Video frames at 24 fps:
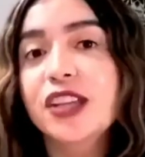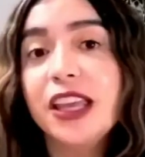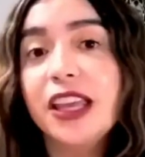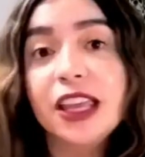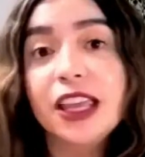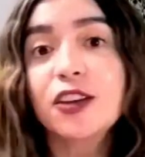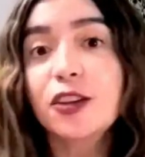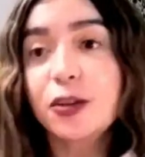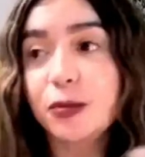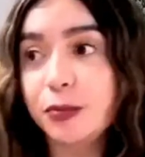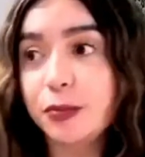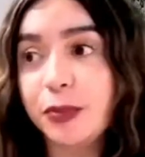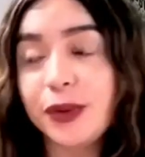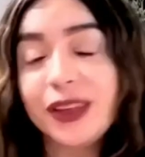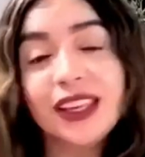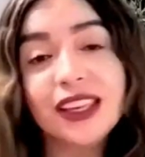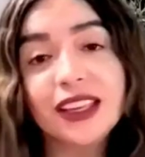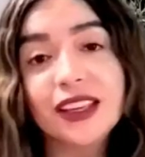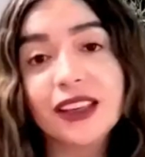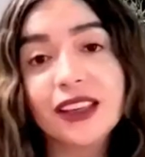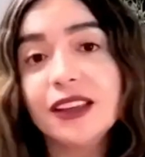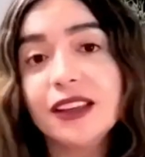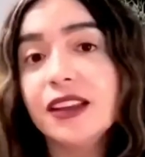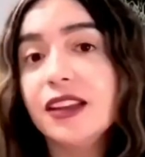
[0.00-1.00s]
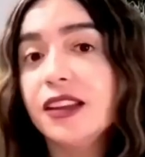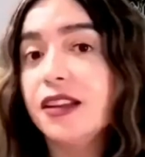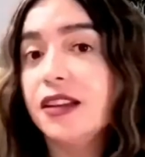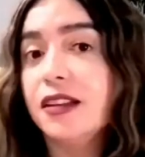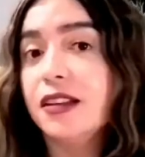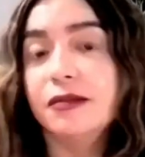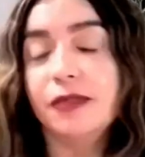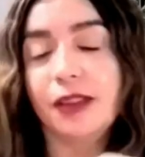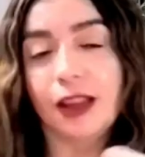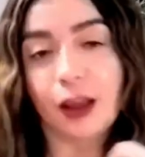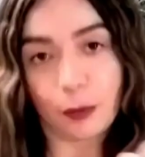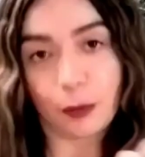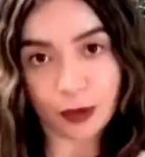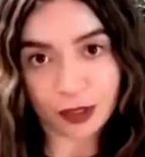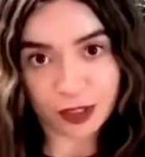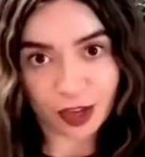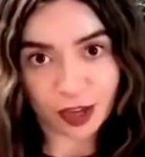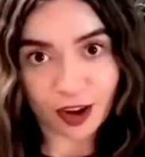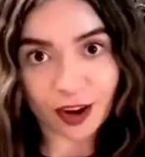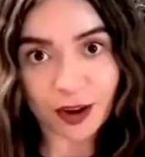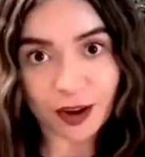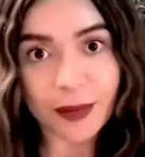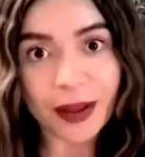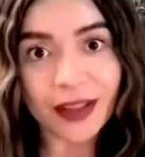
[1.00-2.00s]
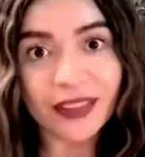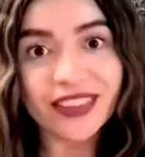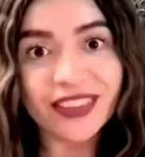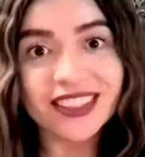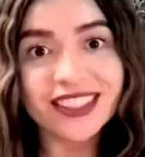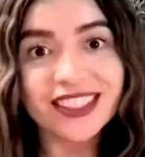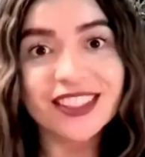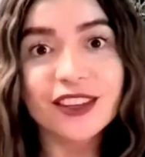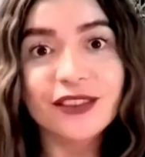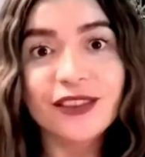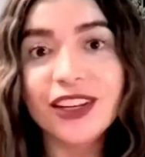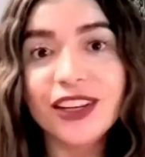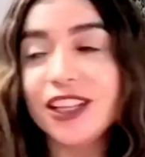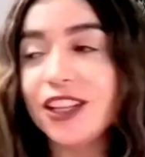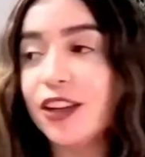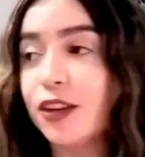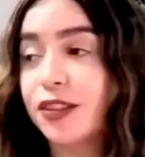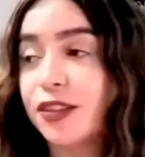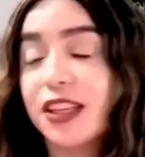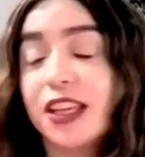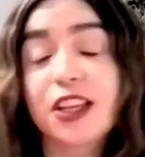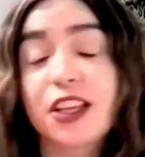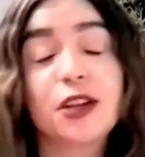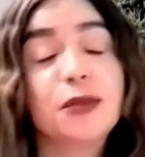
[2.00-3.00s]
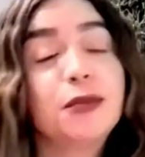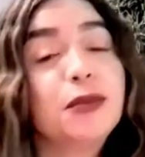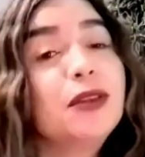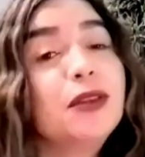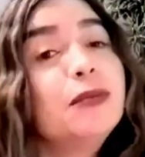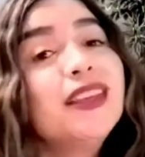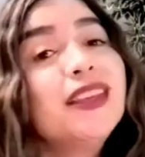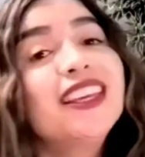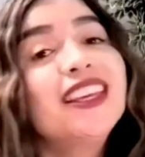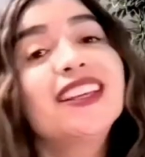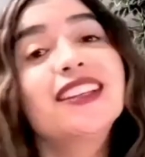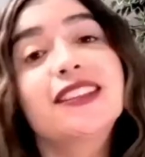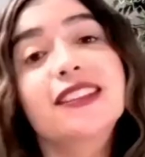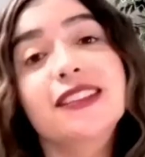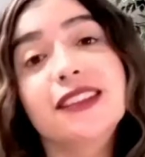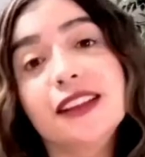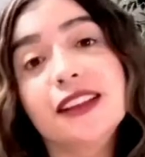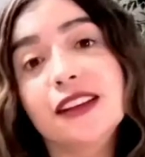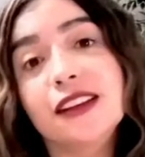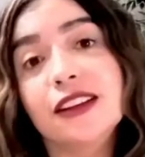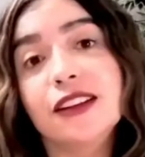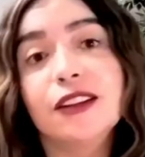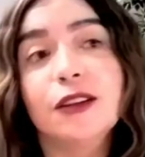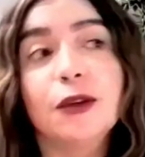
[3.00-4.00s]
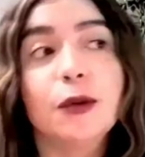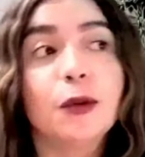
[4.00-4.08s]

It could be, and we talk about this in the videos, it could be being still,